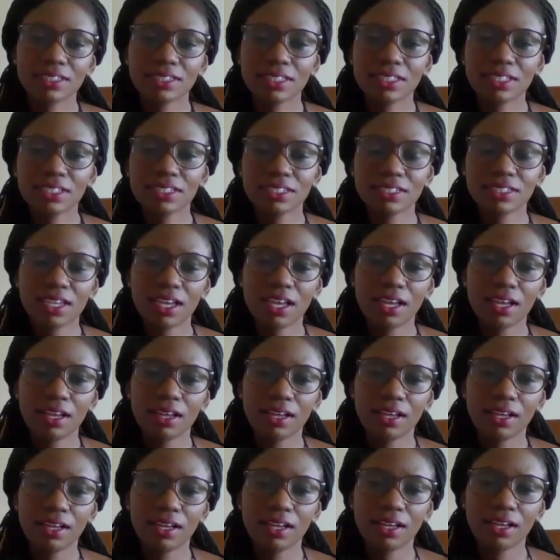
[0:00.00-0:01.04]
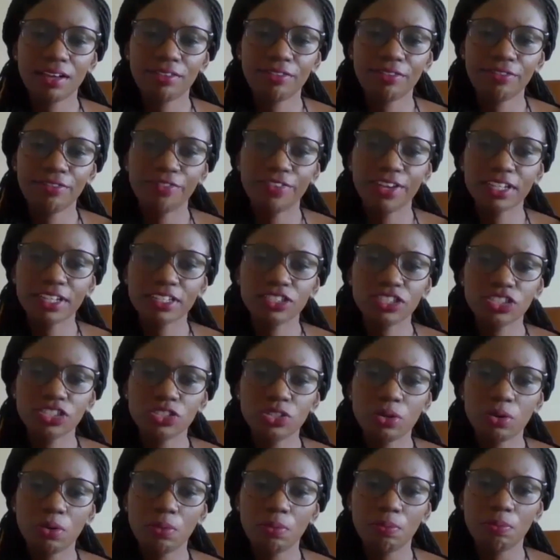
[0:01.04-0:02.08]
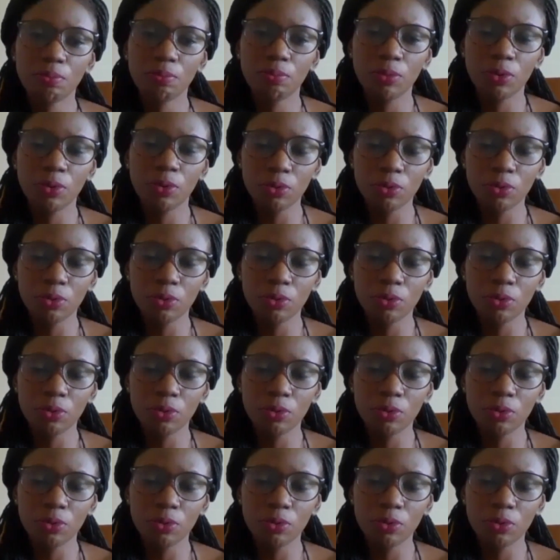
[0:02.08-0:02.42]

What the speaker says: does this affect your